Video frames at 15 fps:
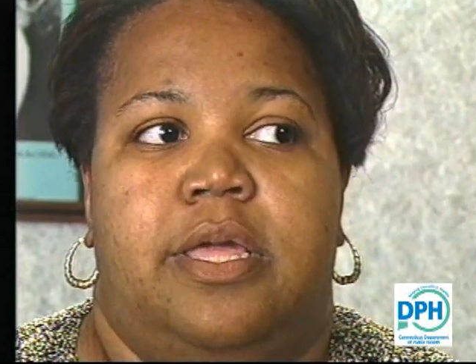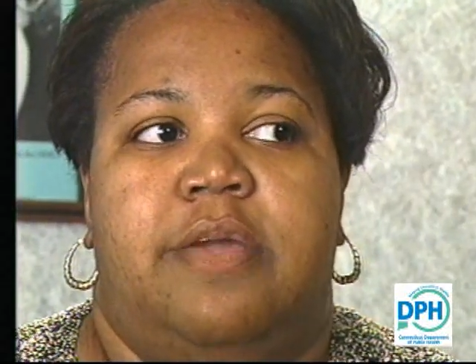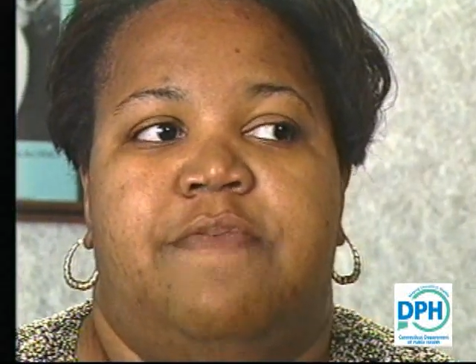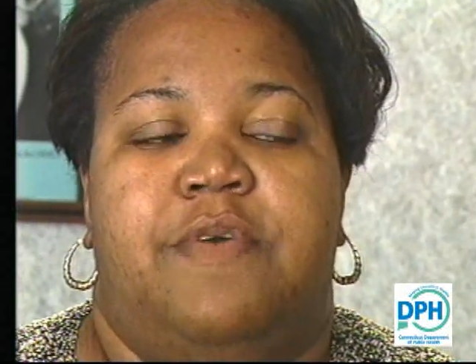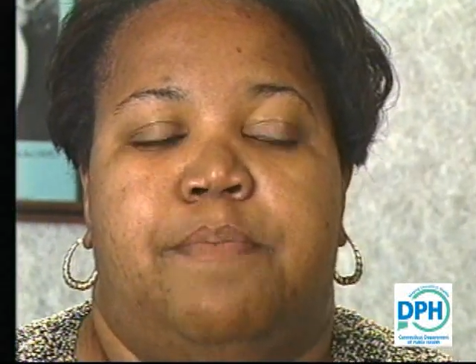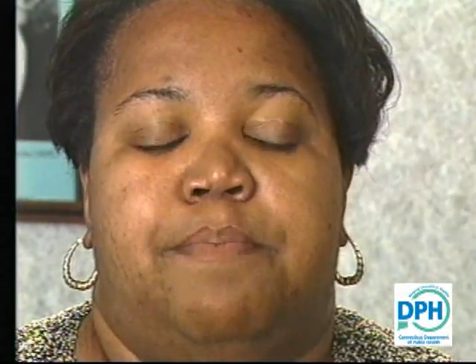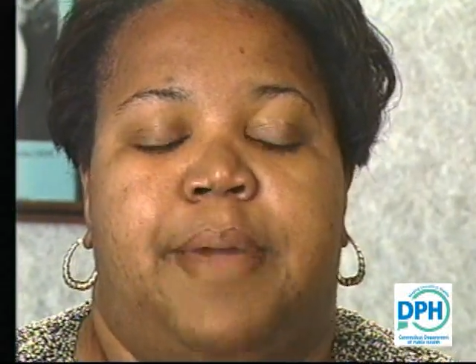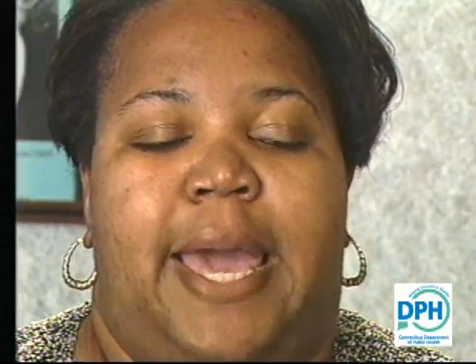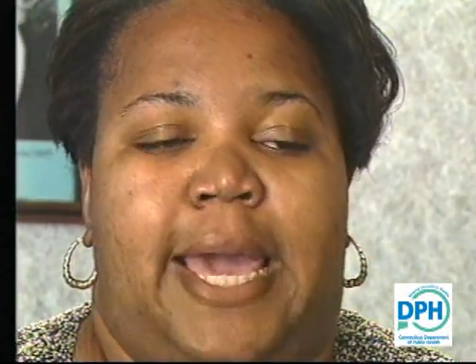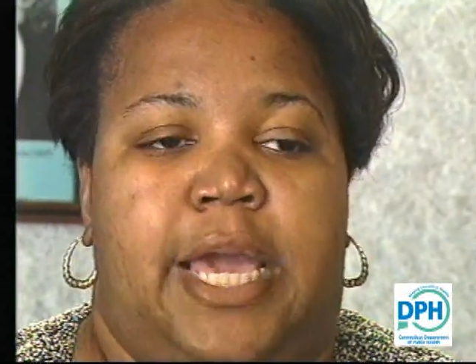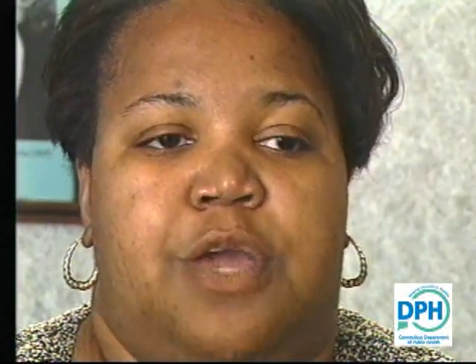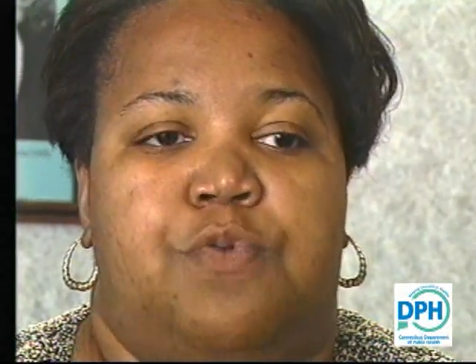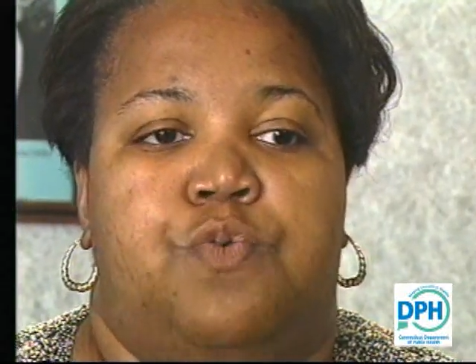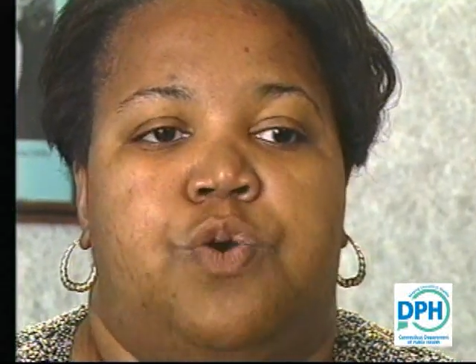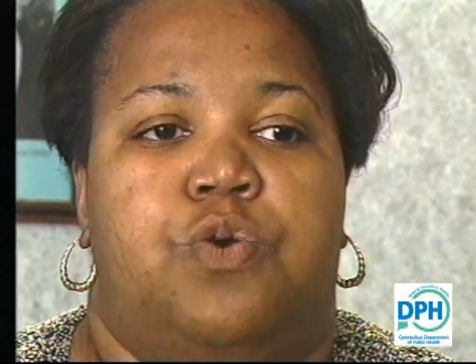even
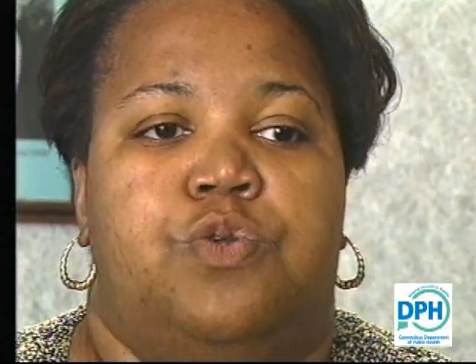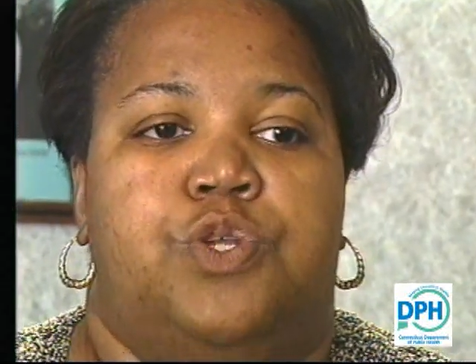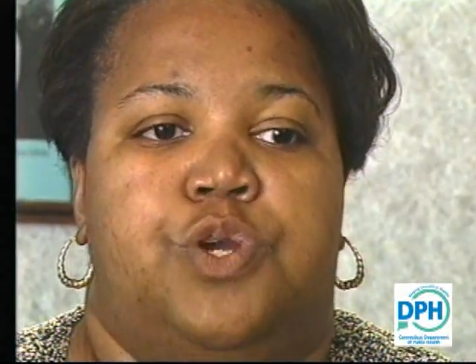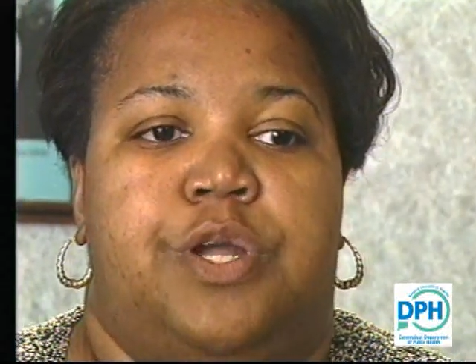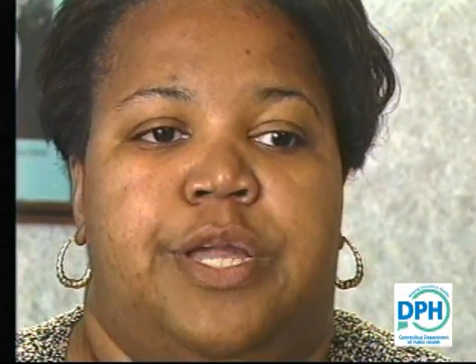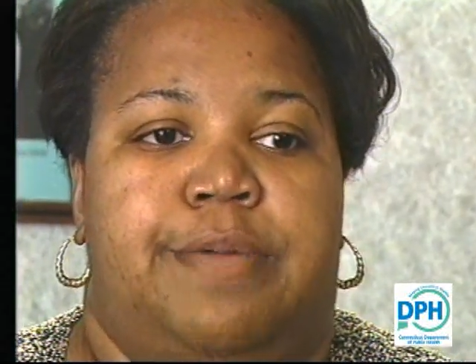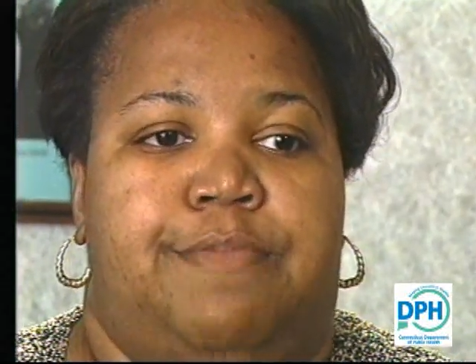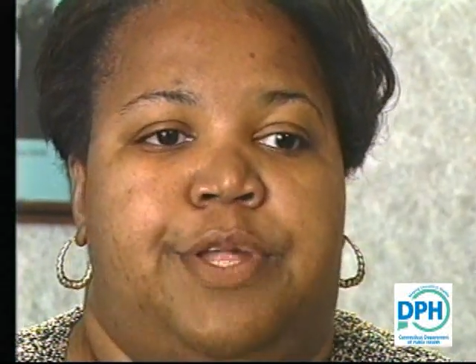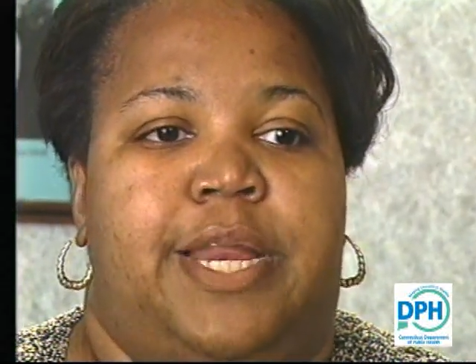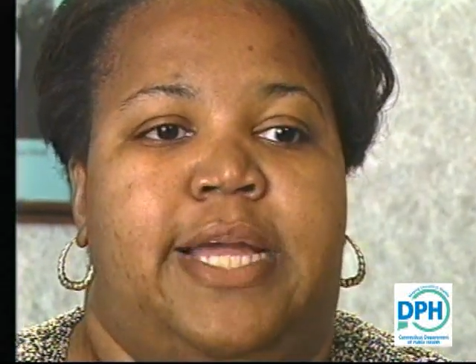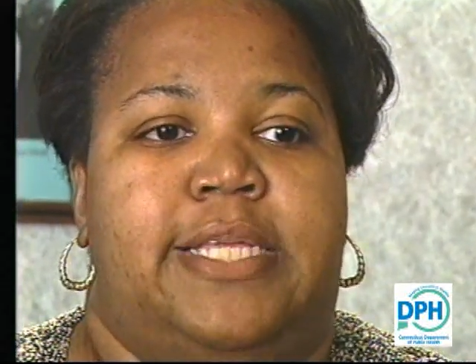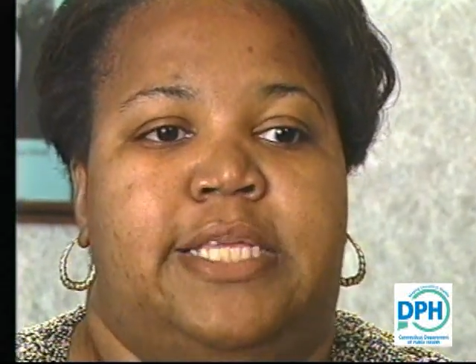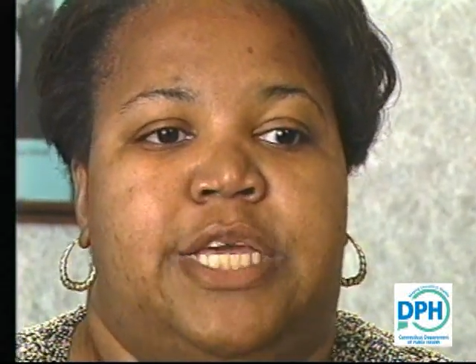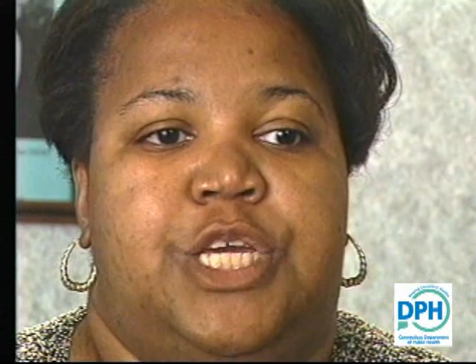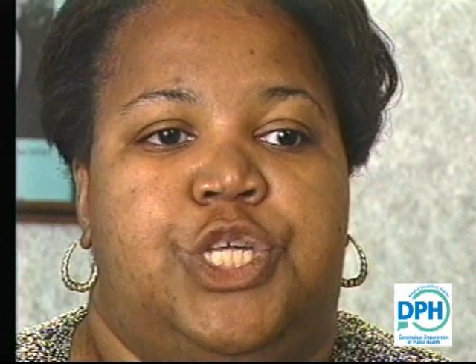back enrolled her
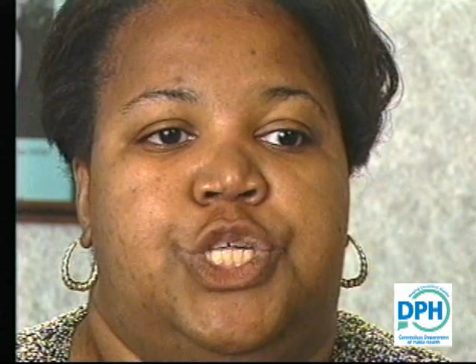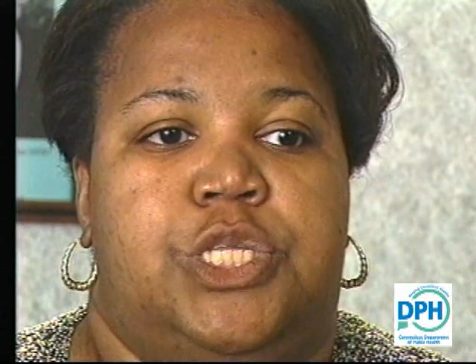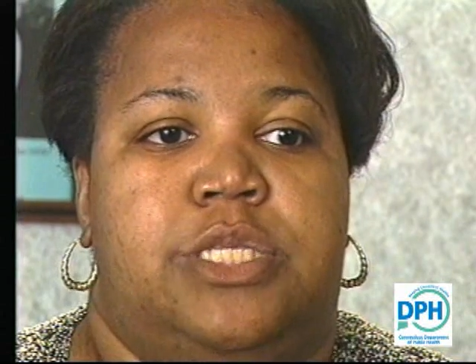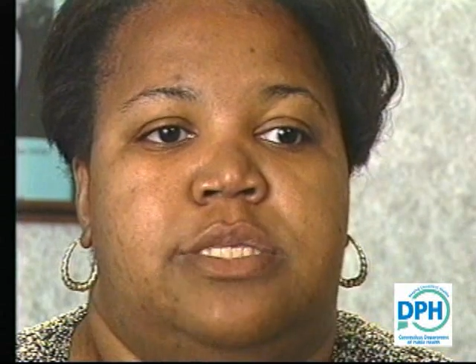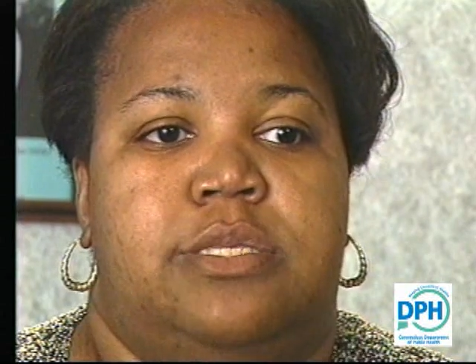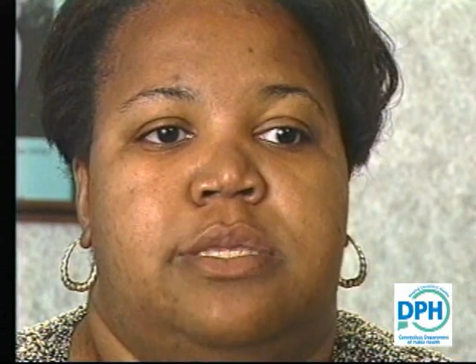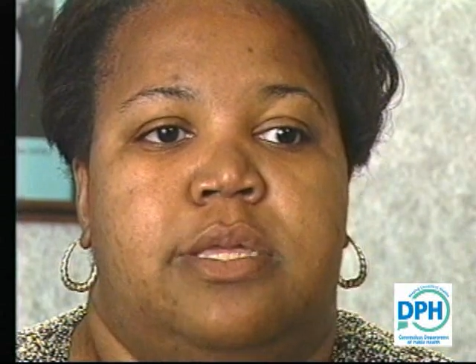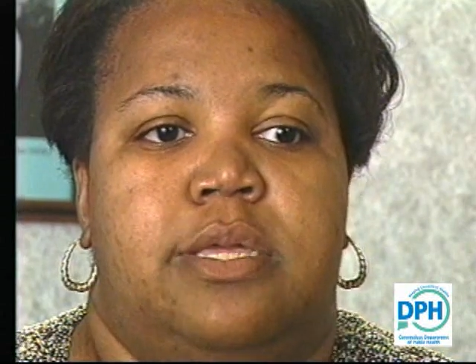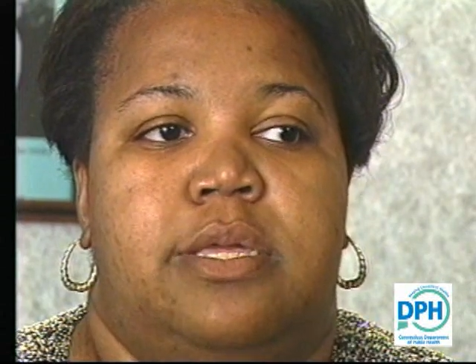immunizations